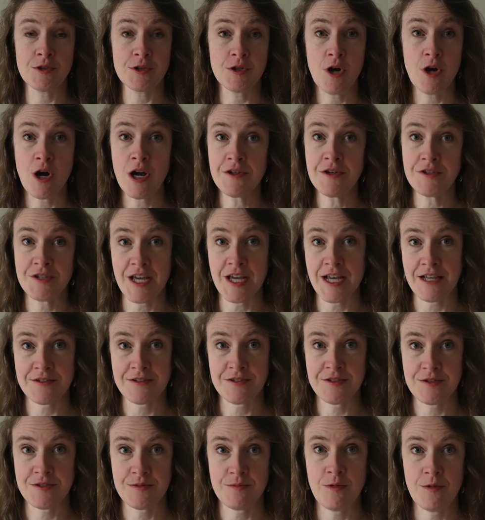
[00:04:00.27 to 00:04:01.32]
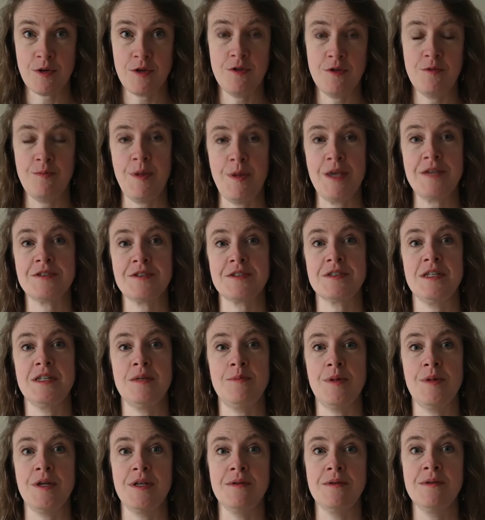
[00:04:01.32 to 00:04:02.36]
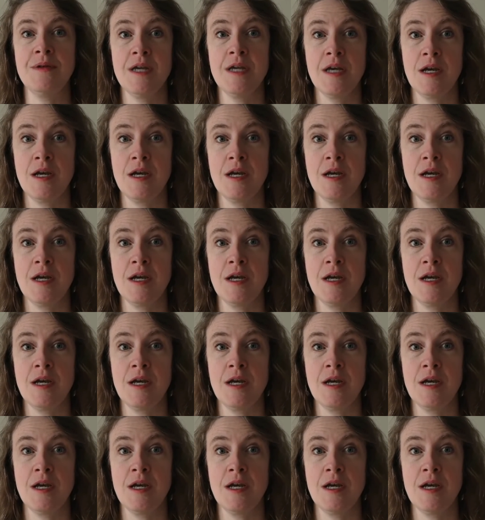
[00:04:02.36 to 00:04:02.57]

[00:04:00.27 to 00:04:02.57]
context where you've basically been